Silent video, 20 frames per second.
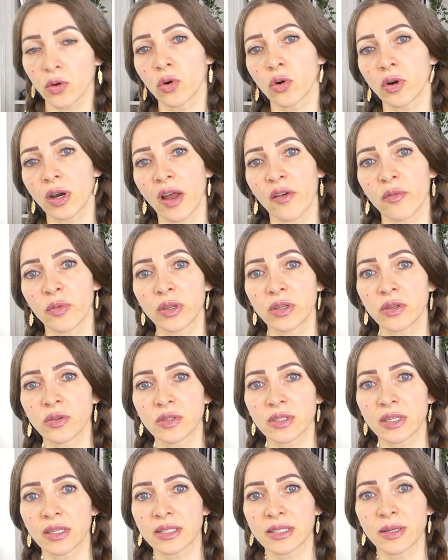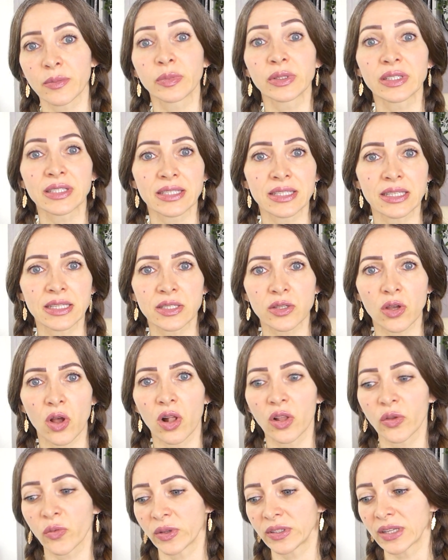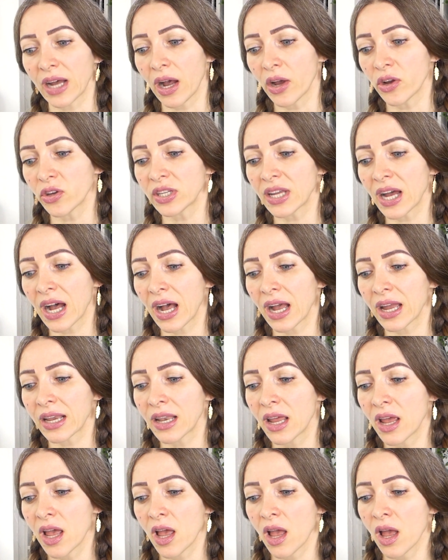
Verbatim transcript: or I've been using simply sea salt with iodine.